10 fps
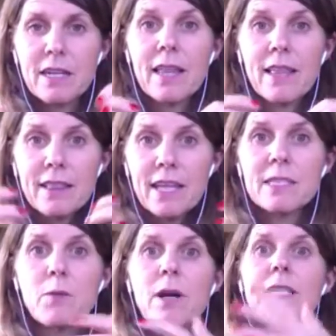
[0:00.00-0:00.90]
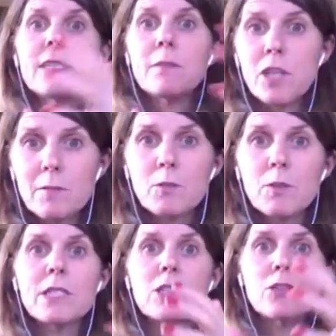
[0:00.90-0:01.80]
and I think that's why sometimes we
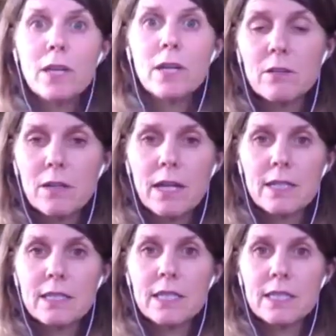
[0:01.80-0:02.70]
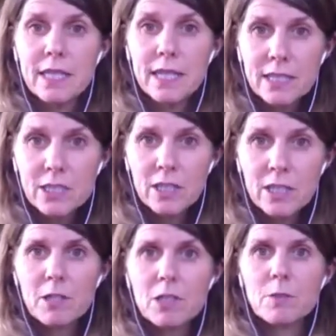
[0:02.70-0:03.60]
struggle to teach it,
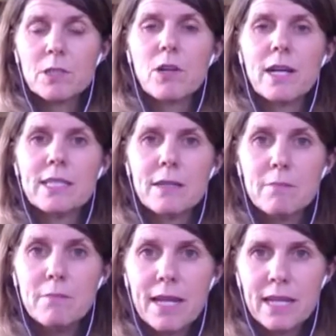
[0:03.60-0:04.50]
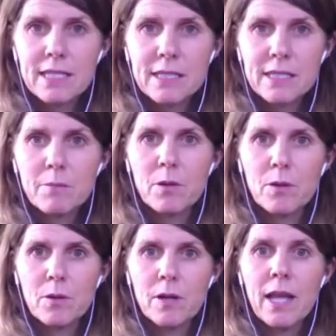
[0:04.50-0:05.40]
because we're trying to make it simple.